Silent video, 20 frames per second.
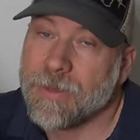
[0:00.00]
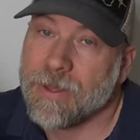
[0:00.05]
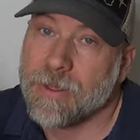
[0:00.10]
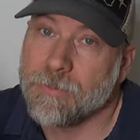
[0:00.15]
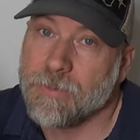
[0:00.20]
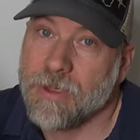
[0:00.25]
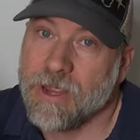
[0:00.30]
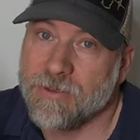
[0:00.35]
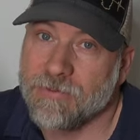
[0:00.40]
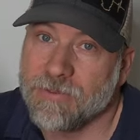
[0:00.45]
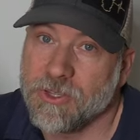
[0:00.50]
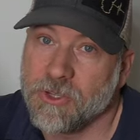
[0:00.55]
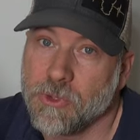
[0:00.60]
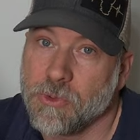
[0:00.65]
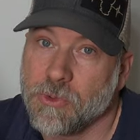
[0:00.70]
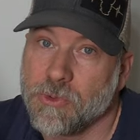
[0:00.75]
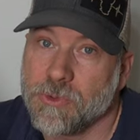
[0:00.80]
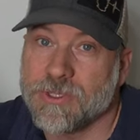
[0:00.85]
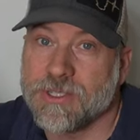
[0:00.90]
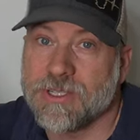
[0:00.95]
may have
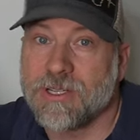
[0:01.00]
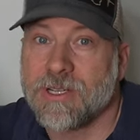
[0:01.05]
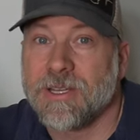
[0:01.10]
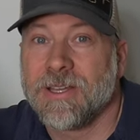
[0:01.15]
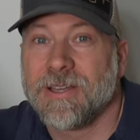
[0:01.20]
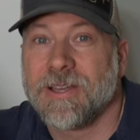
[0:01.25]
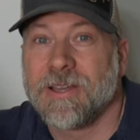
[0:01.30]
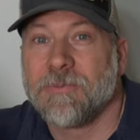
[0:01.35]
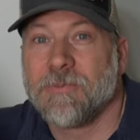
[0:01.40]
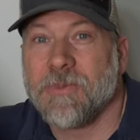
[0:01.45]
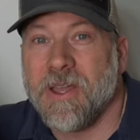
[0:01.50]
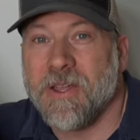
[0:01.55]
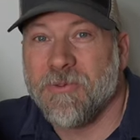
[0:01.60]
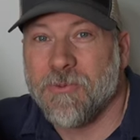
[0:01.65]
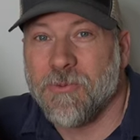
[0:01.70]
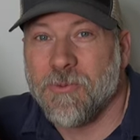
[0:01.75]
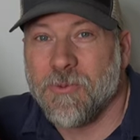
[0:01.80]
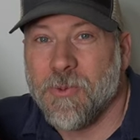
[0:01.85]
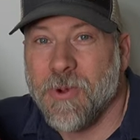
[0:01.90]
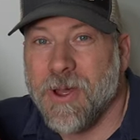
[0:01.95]
used, may
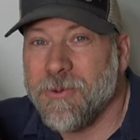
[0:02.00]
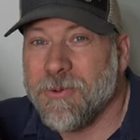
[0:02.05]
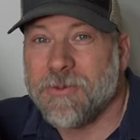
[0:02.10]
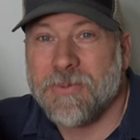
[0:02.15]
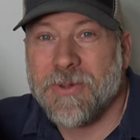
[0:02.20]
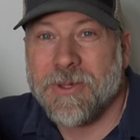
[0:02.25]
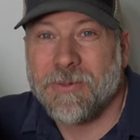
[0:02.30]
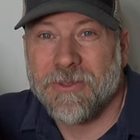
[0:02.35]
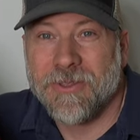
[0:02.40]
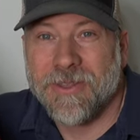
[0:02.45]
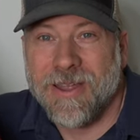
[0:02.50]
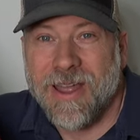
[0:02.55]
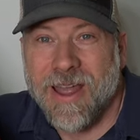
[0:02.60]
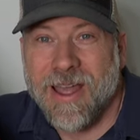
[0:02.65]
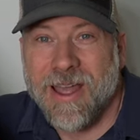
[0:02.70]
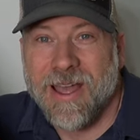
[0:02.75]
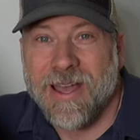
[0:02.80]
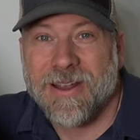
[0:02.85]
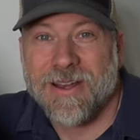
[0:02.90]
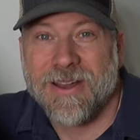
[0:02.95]
have went with people that
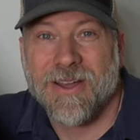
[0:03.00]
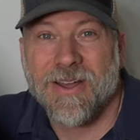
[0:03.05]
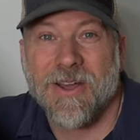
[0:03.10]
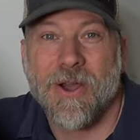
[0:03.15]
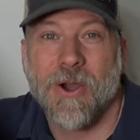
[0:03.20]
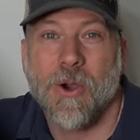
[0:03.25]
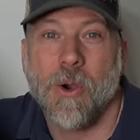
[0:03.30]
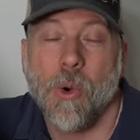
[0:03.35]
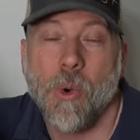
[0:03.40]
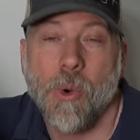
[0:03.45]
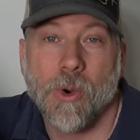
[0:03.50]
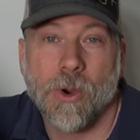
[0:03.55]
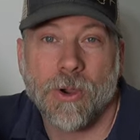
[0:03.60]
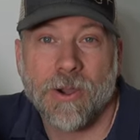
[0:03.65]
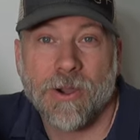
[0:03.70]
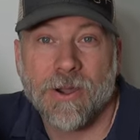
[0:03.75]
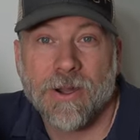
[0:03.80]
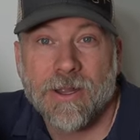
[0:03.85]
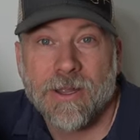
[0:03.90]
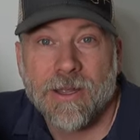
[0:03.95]
had,
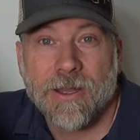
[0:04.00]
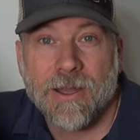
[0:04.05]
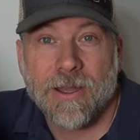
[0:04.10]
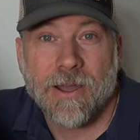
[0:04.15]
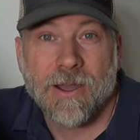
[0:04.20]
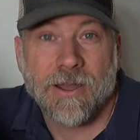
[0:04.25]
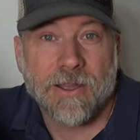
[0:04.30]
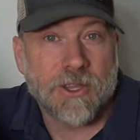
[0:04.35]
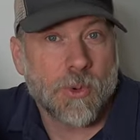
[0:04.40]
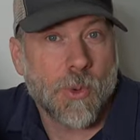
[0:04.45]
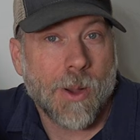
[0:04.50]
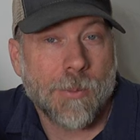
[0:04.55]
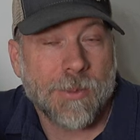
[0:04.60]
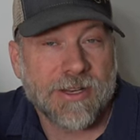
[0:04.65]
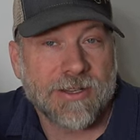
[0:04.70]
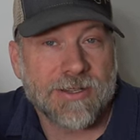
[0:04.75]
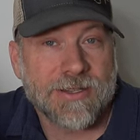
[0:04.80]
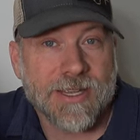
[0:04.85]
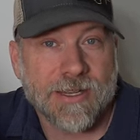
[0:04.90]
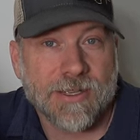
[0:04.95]
or you want me
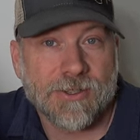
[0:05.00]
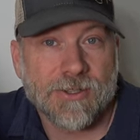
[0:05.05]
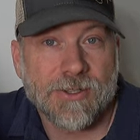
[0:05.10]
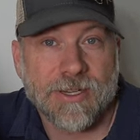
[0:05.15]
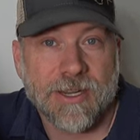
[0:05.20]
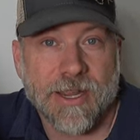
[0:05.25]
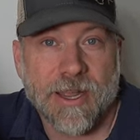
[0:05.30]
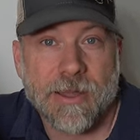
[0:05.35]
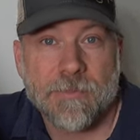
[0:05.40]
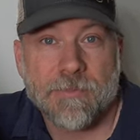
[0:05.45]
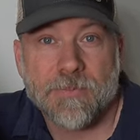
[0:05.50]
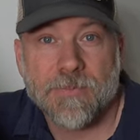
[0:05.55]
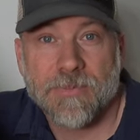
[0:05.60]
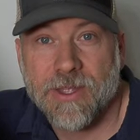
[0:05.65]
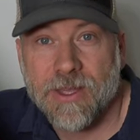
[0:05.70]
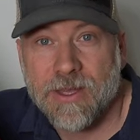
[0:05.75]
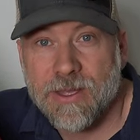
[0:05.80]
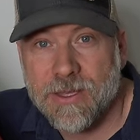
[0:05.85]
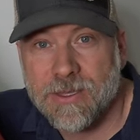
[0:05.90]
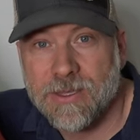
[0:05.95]
to take a look
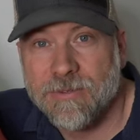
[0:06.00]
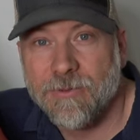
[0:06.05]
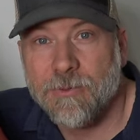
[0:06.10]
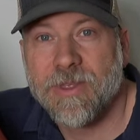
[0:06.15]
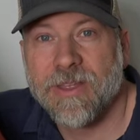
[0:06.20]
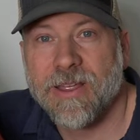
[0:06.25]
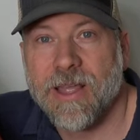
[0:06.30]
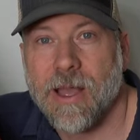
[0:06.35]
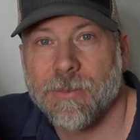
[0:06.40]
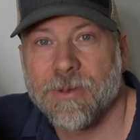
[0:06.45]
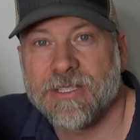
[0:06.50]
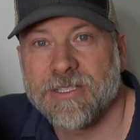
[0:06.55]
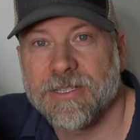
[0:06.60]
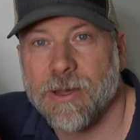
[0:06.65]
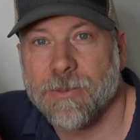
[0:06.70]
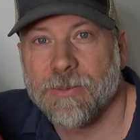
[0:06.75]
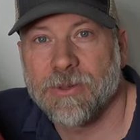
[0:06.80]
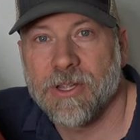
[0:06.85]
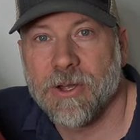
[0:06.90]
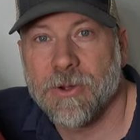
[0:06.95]
at, leave them in the comments
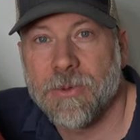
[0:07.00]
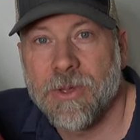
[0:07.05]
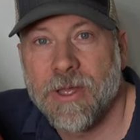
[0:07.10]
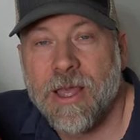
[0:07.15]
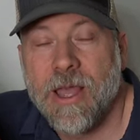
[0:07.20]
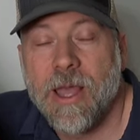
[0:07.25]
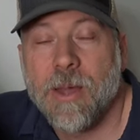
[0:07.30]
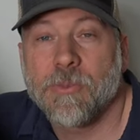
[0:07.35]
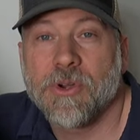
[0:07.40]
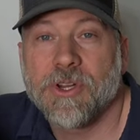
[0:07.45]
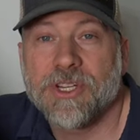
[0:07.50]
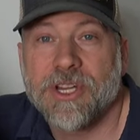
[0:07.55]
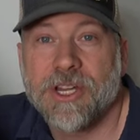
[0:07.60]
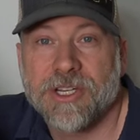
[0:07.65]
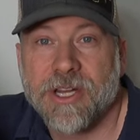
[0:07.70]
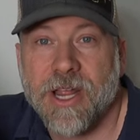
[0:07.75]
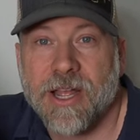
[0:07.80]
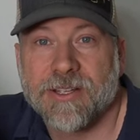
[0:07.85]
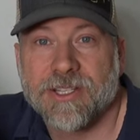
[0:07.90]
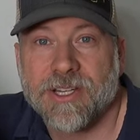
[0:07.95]
down below.
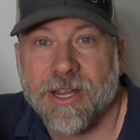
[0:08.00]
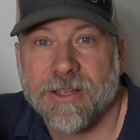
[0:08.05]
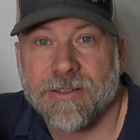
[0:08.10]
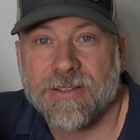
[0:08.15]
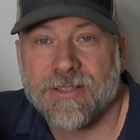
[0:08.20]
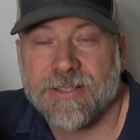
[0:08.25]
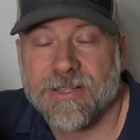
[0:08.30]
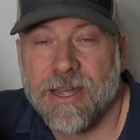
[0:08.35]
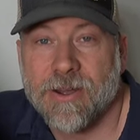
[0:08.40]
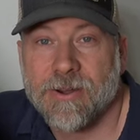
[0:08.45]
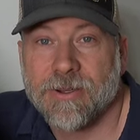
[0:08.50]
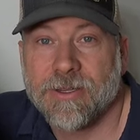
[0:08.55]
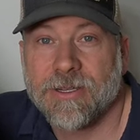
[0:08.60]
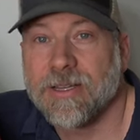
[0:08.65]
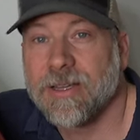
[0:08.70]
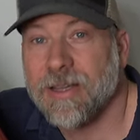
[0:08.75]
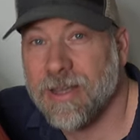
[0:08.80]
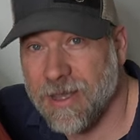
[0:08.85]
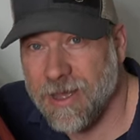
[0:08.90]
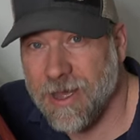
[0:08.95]
Appreciate you guys checking this out.
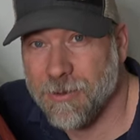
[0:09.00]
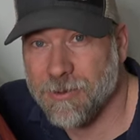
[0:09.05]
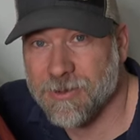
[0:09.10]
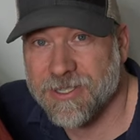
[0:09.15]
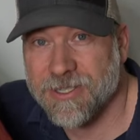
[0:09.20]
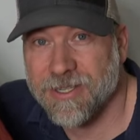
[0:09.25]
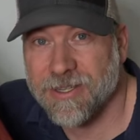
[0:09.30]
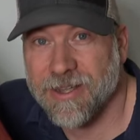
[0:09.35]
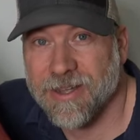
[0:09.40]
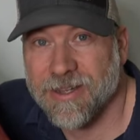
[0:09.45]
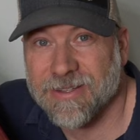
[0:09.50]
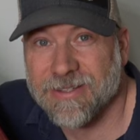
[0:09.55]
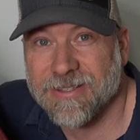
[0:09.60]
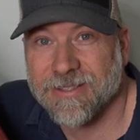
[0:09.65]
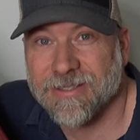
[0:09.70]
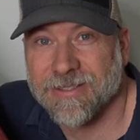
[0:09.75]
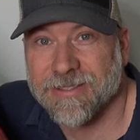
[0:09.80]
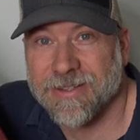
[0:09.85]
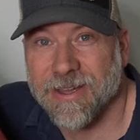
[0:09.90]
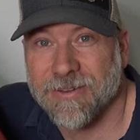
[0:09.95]
I will see you guys
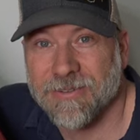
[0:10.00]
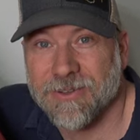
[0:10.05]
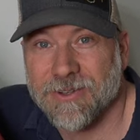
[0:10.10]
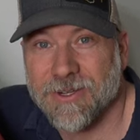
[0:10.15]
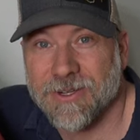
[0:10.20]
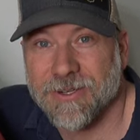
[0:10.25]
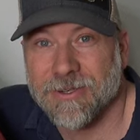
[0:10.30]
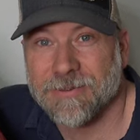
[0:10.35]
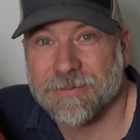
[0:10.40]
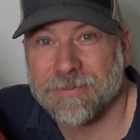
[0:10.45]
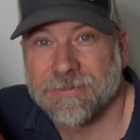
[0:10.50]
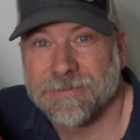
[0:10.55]
down the trail.